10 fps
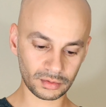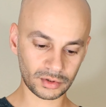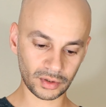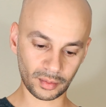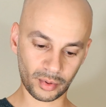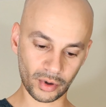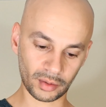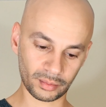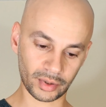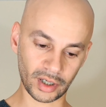to the
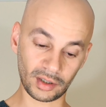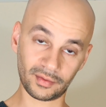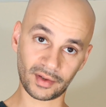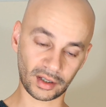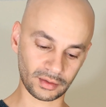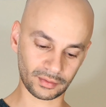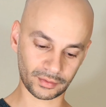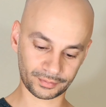point, but effective.